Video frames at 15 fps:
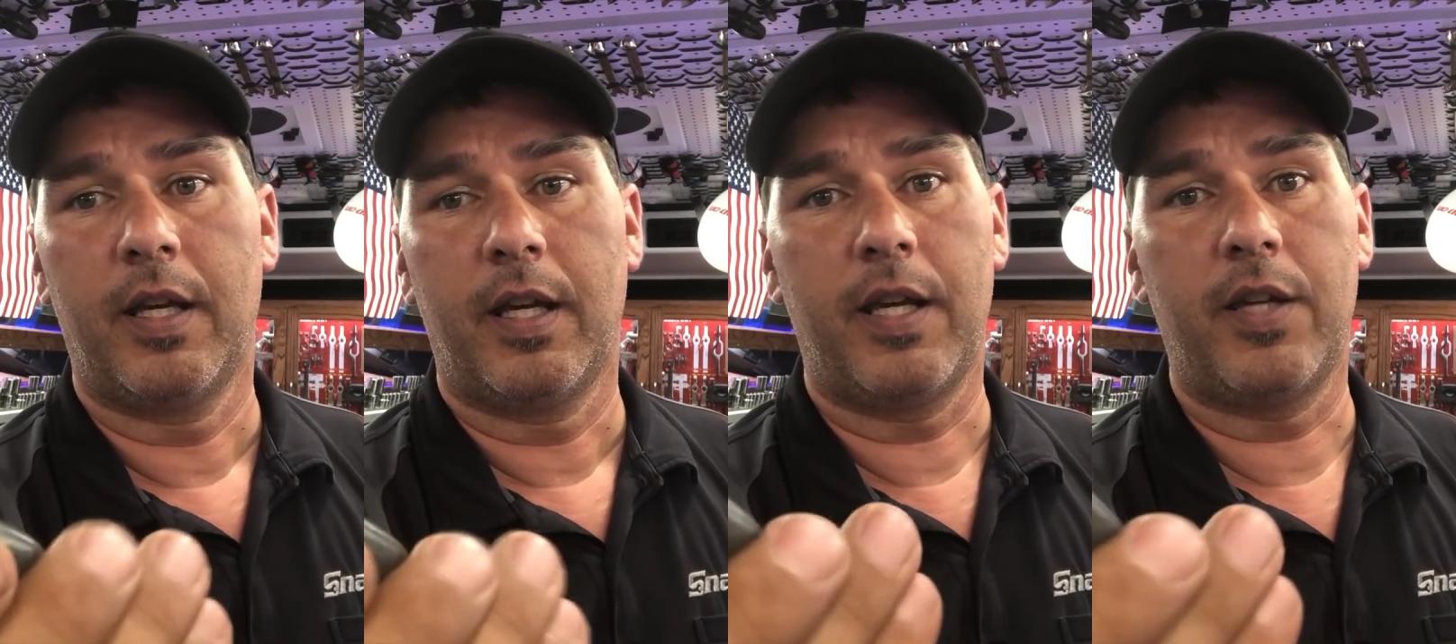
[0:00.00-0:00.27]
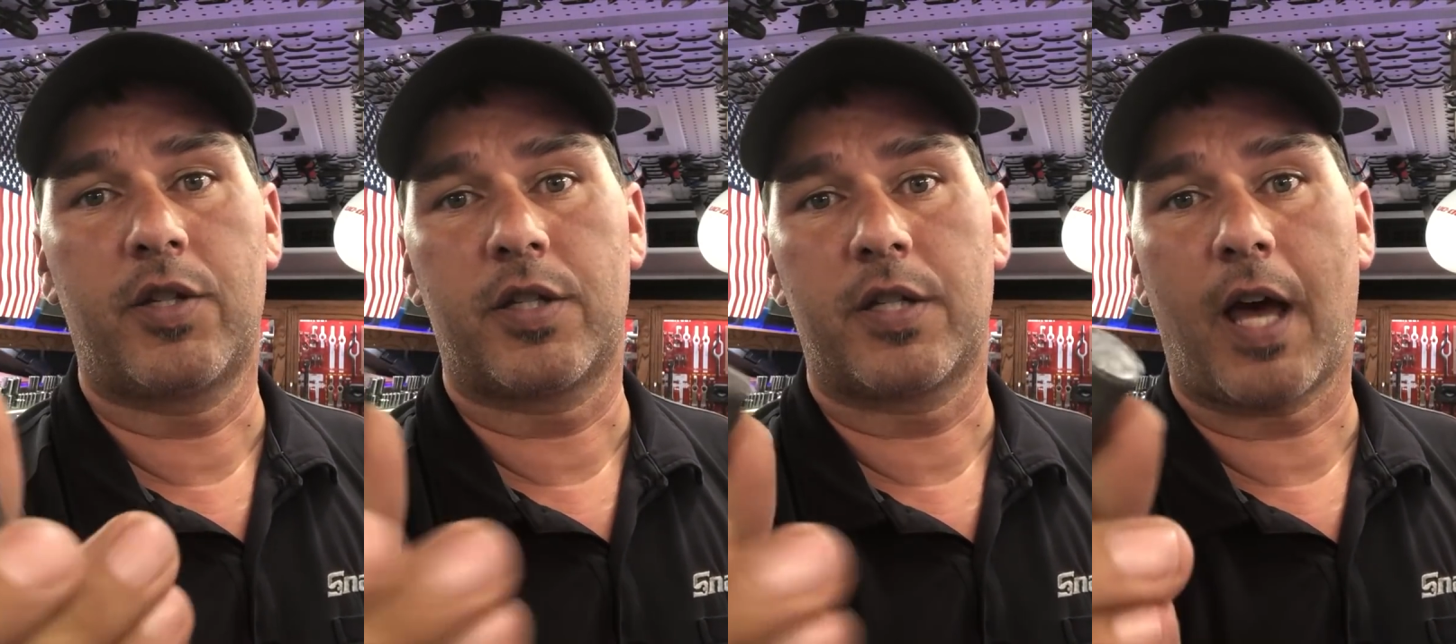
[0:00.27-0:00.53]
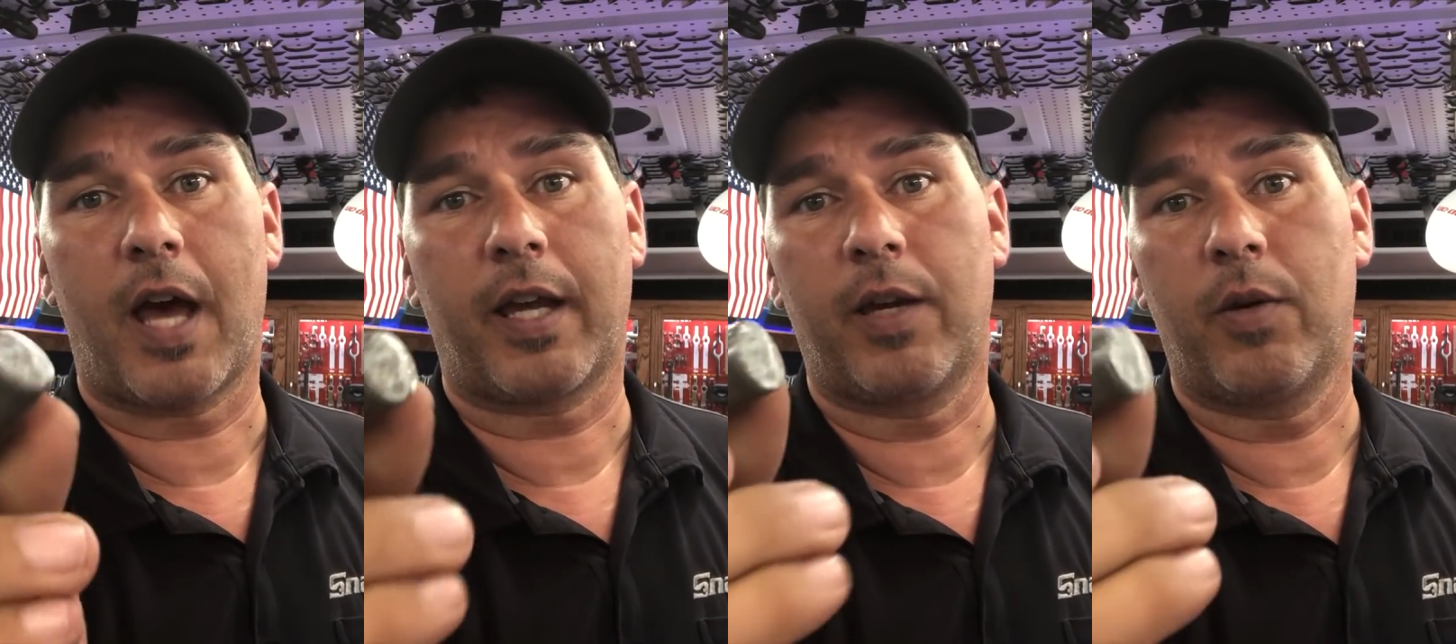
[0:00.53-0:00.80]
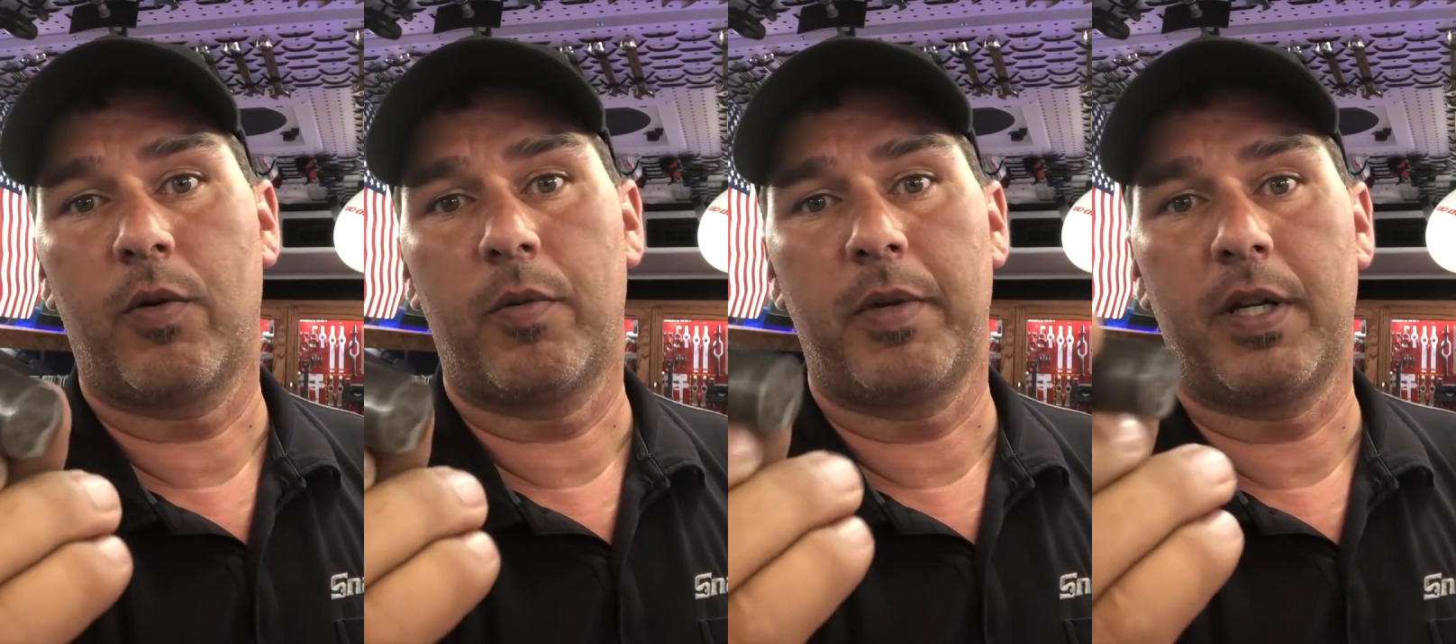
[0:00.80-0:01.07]
Each
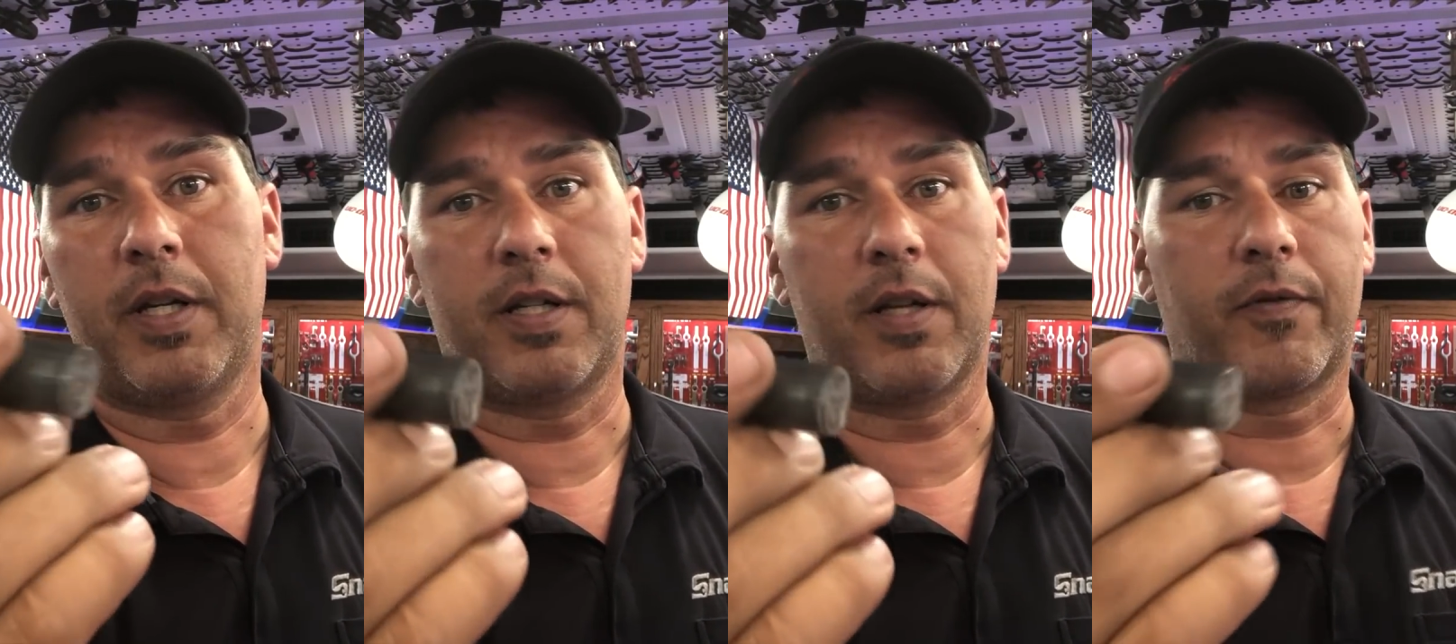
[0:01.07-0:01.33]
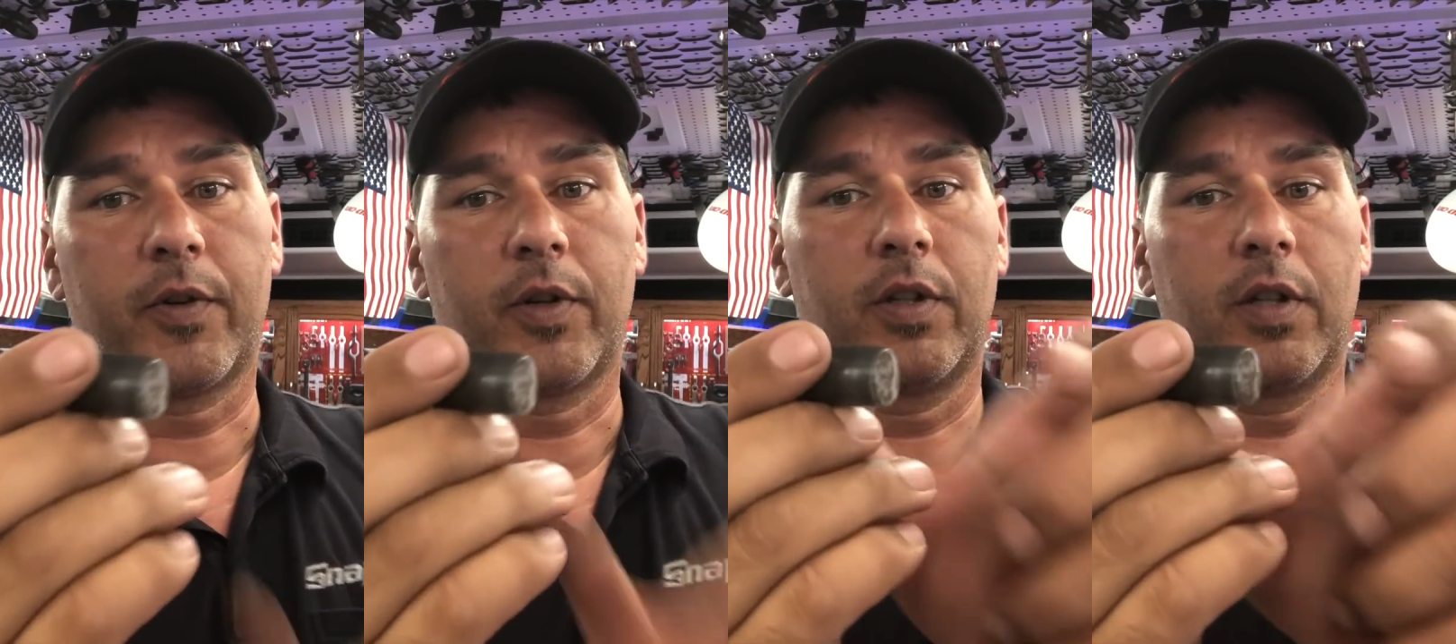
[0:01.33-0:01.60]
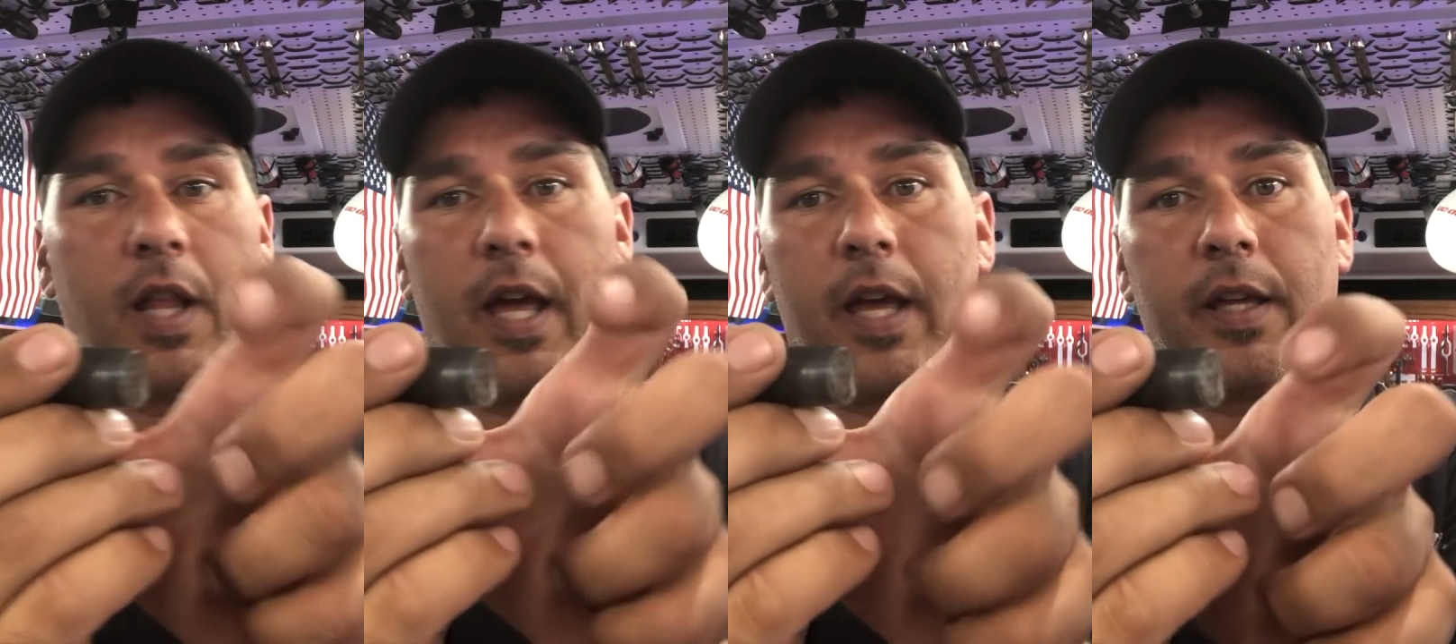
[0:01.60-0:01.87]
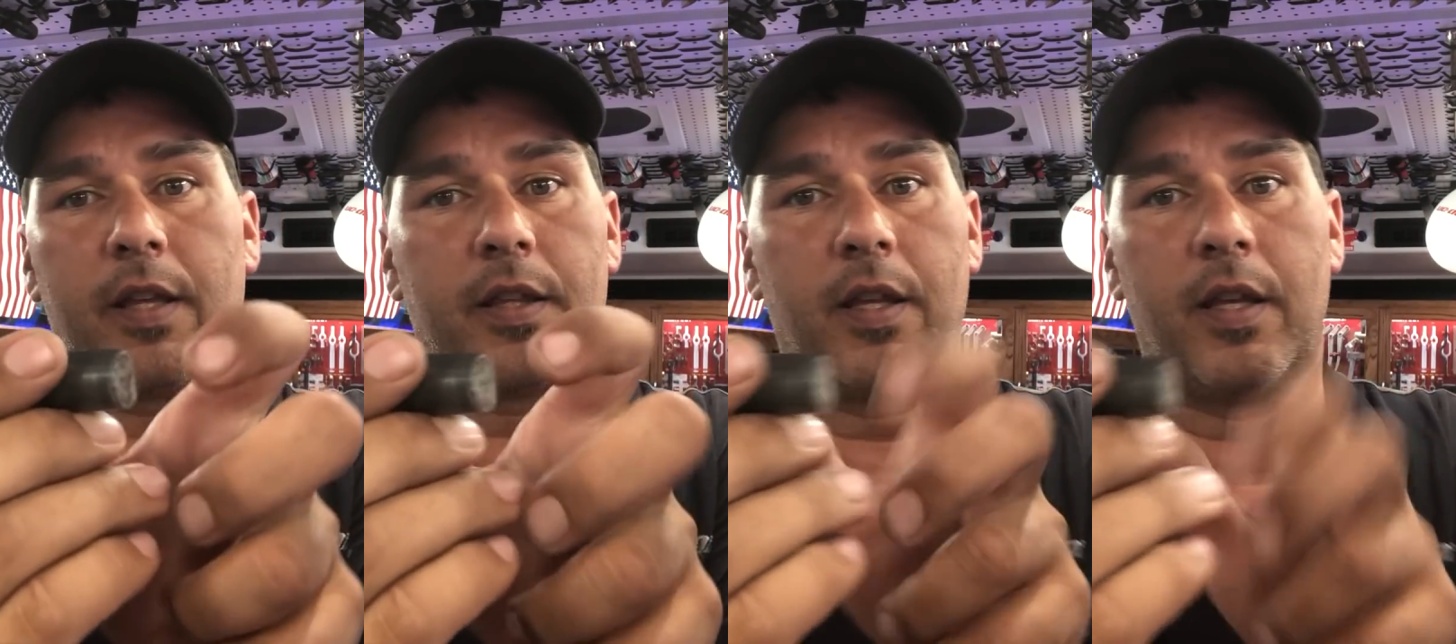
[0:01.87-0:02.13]
socket would be a different
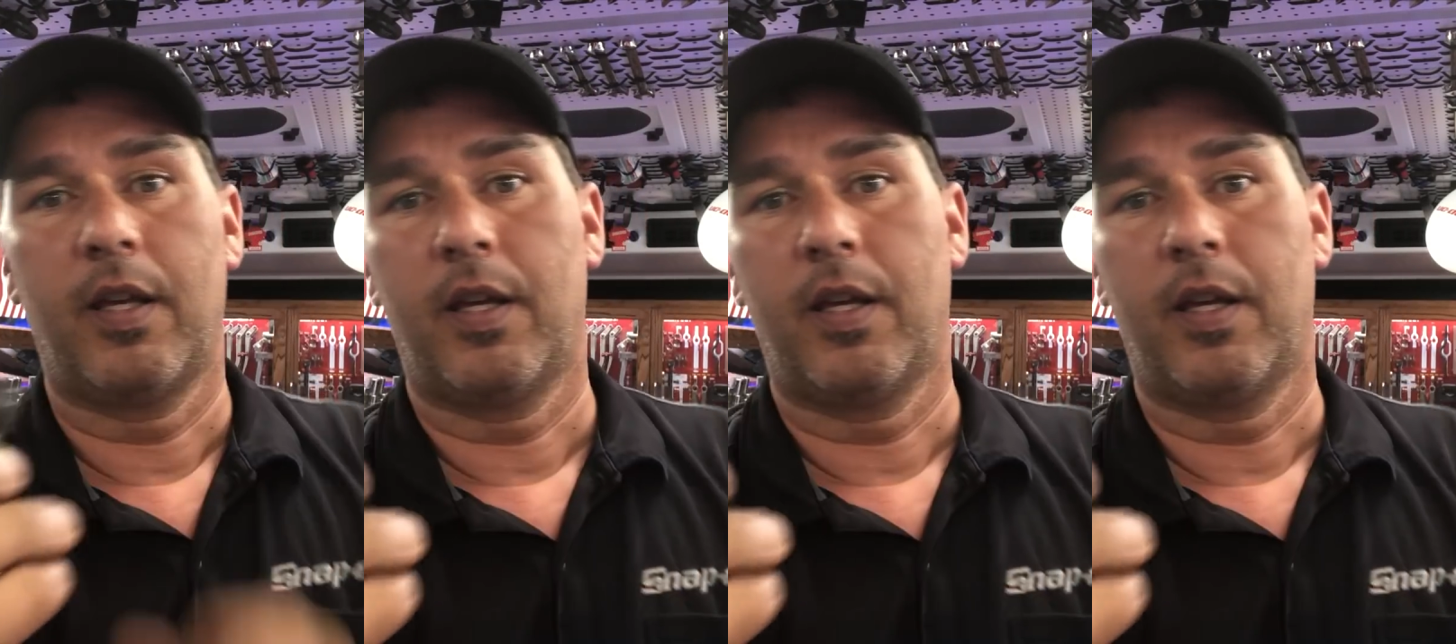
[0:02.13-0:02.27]
length,